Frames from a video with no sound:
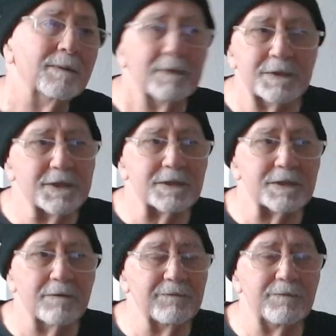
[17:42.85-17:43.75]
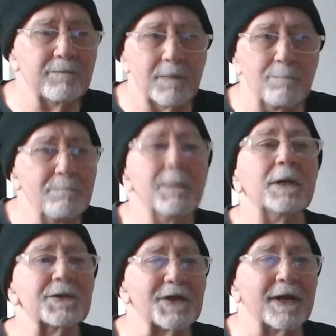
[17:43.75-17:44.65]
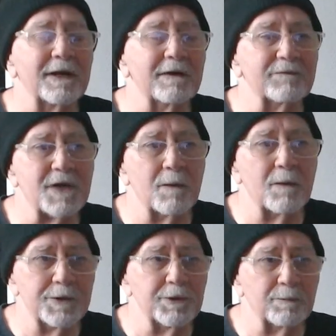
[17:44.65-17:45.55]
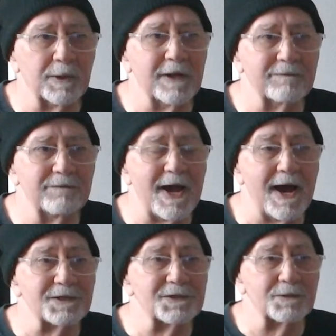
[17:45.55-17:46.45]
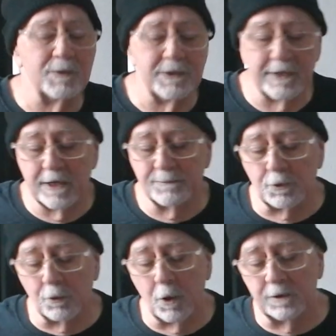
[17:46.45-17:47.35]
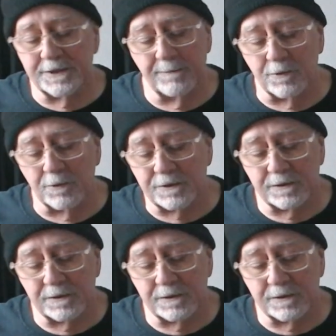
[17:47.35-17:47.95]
It's just a millisecond of time when you're playing fast. When you get up to roll tempos,